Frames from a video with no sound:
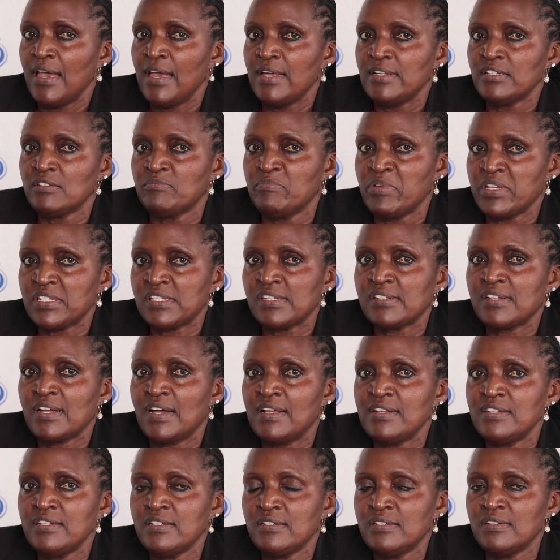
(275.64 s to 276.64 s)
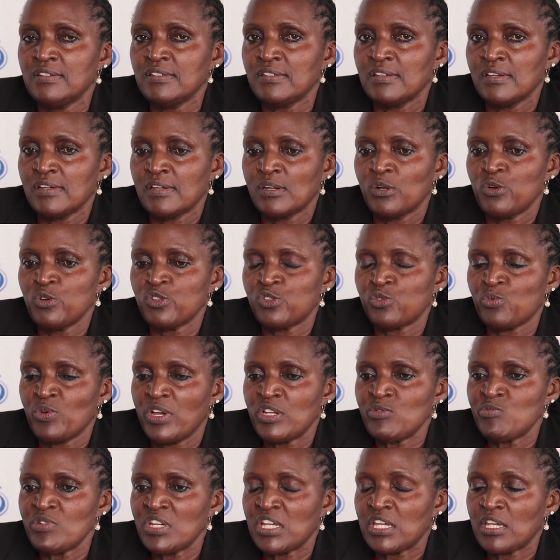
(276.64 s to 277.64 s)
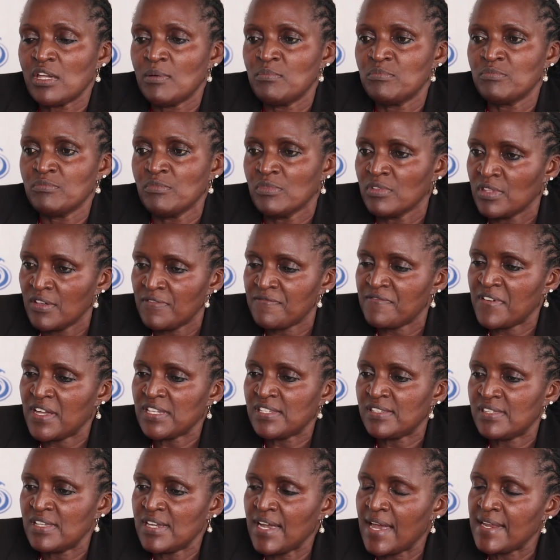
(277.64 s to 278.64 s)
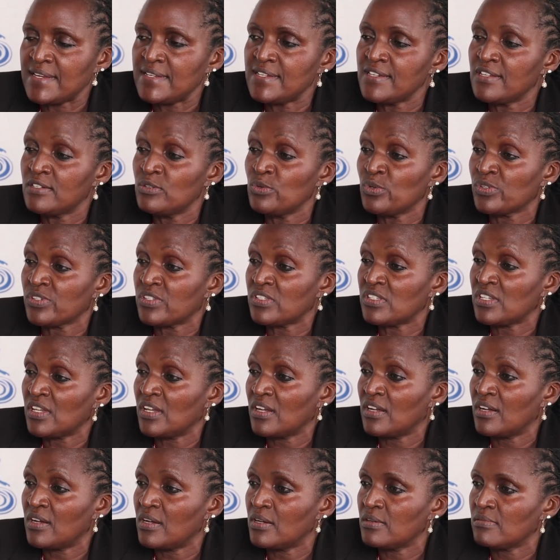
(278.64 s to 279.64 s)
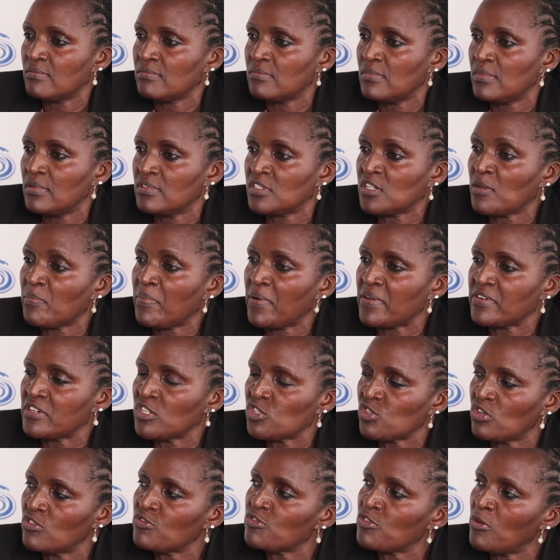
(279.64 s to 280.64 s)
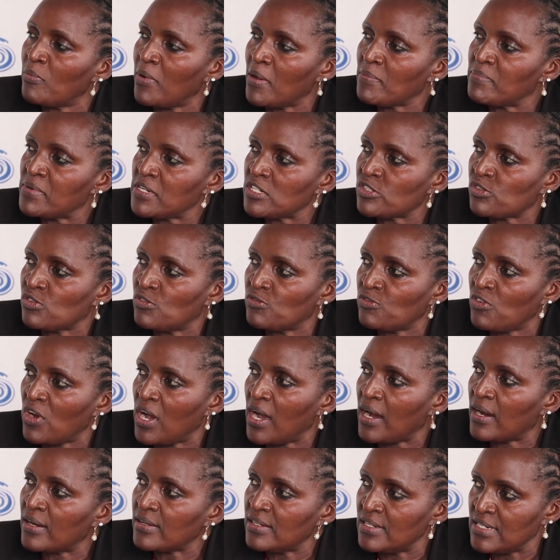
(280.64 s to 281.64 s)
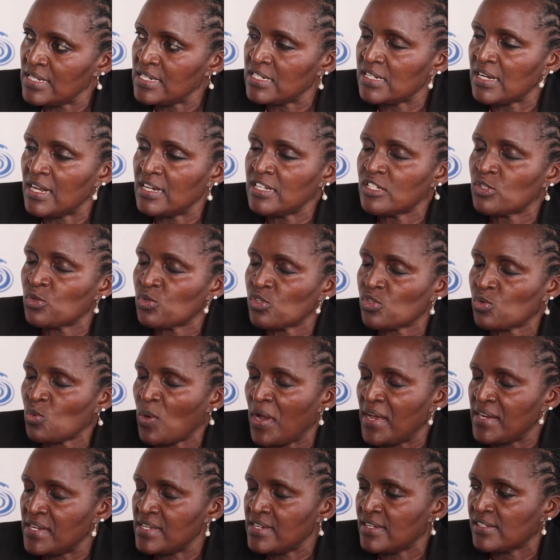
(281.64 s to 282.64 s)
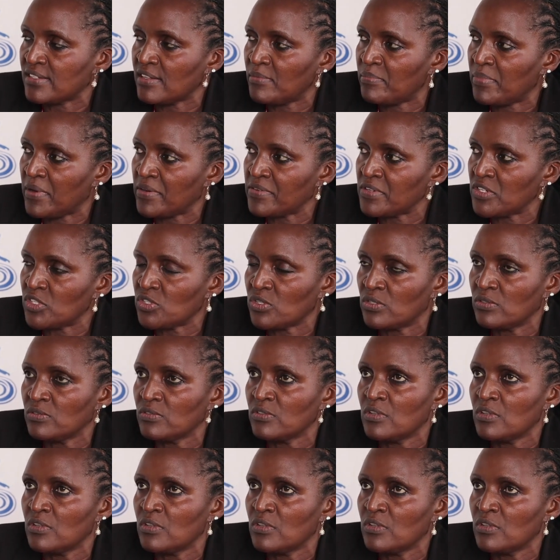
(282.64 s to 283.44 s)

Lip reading: And basically, because when we came, the first thing I did was take separation from my place of work. Initially it was 1 year separation.